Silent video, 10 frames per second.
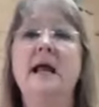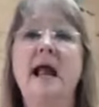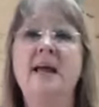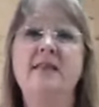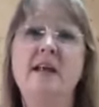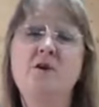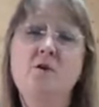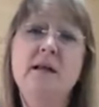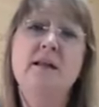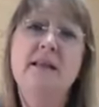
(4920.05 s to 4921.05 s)
And then you
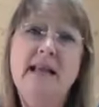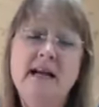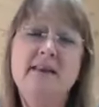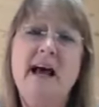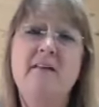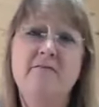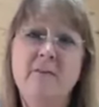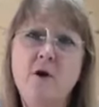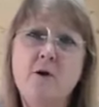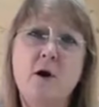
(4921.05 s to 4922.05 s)
can link that
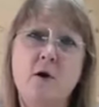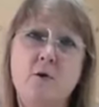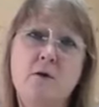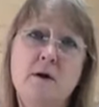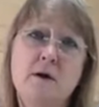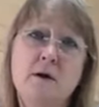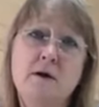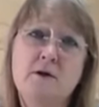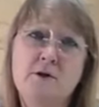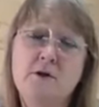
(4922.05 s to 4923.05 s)
photo
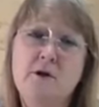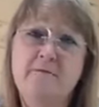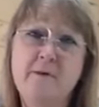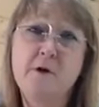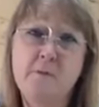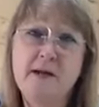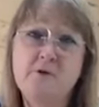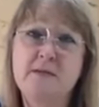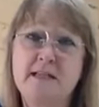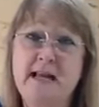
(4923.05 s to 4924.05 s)
to from your
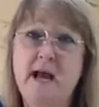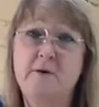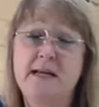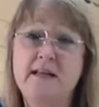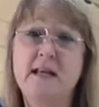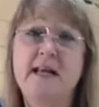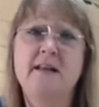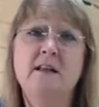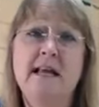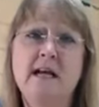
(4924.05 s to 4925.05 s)
Pinterest account in
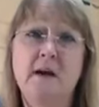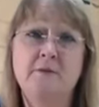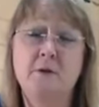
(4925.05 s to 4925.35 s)
the link up. So